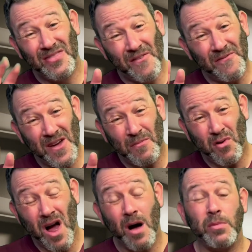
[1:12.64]
The fifth
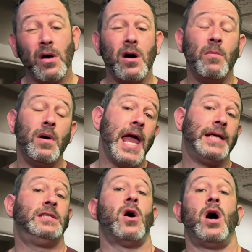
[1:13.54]
problem,
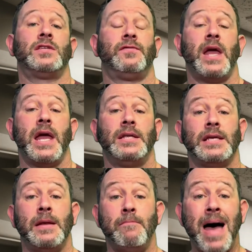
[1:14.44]
exhaust
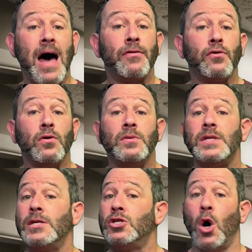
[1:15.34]
fans in bathrooms
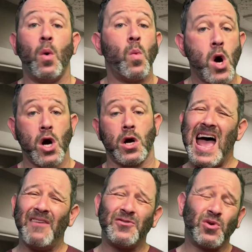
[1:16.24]
that don't work.
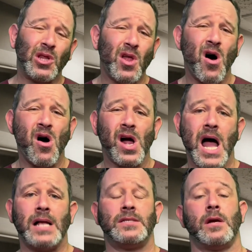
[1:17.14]
After a long
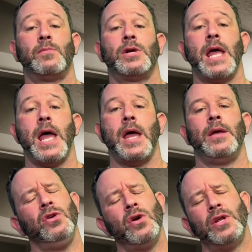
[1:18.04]
hot summer day,
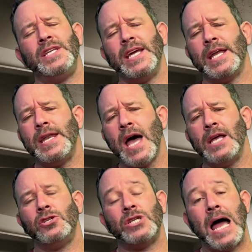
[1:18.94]
you go to take a
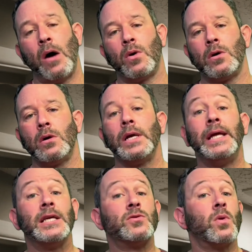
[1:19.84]
nice shower.
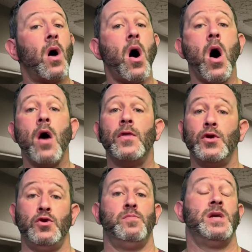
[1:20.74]
Guess where all the
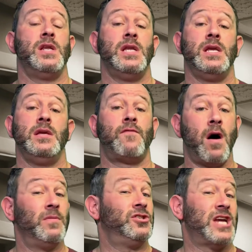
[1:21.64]
humidity
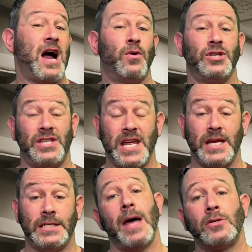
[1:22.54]
from the shower
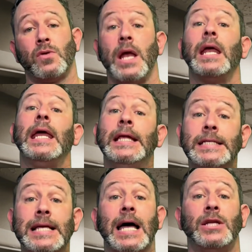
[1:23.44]
stays? That's right,
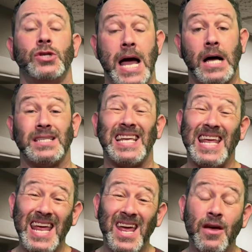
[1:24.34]
inside your house
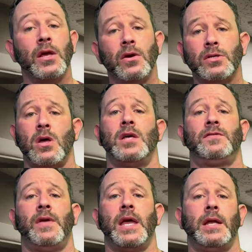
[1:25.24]
if your
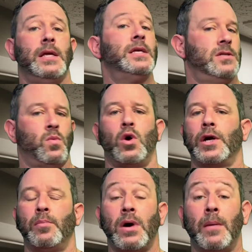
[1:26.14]
exhaust fan isn't
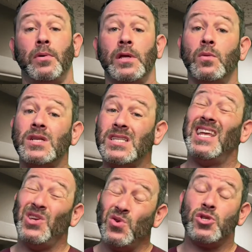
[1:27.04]
working properly, which
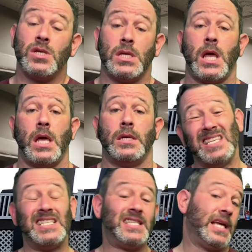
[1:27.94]
is usually the case.
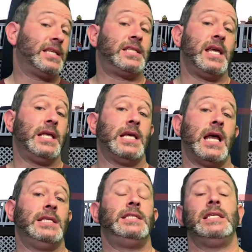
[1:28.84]
sixth thing that
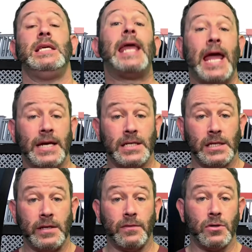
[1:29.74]
I see,
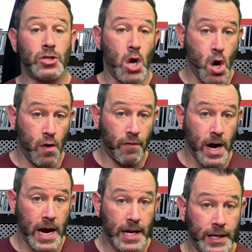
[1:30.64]
cantilevers,
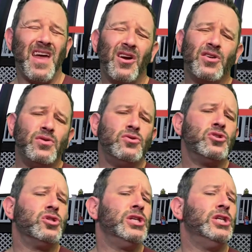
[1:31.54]
overhang. They are
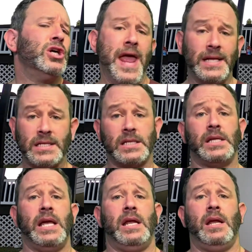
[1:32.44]
usually
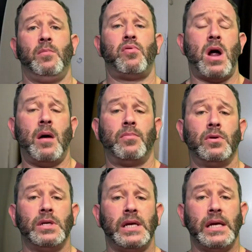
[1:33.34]
insulated
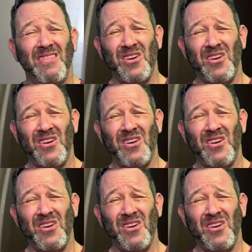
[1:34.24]
improperly.